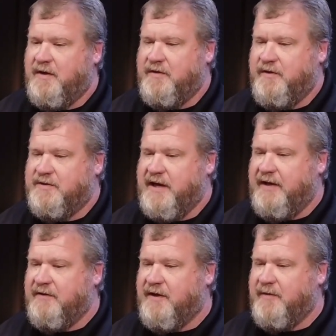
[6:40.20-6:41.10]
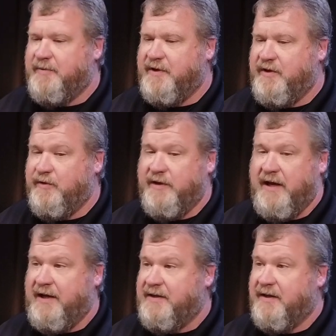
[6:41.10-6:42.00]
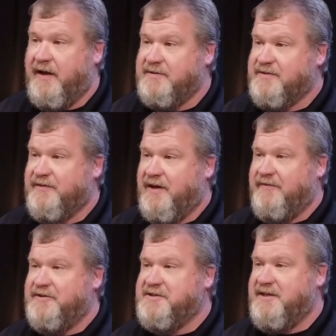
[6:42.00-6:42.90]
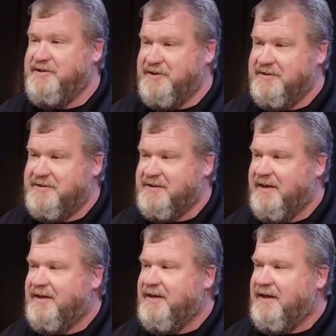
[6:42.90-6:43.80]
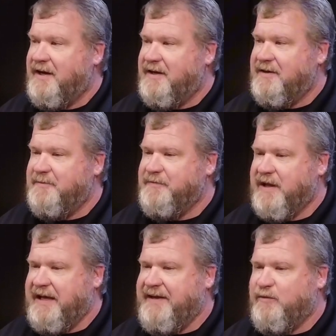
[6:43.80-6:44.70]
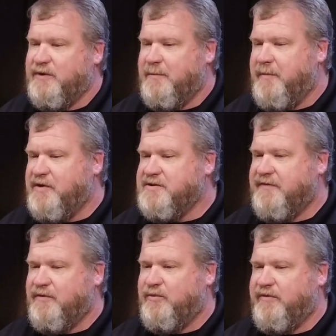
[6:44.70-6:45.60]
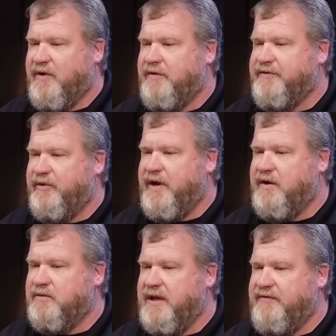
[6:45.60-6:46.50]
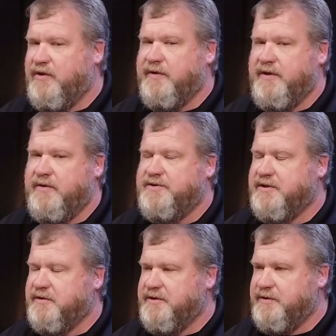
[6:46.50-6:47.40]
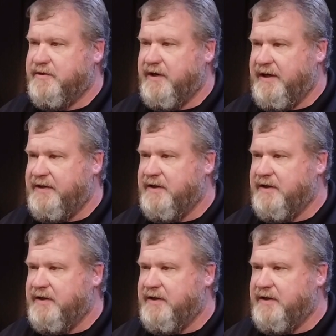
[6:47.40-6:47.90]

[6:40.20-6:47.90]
your title company, you and I had lots of conversations, and most of it revolved around if you're going to do it, you're going to do it right.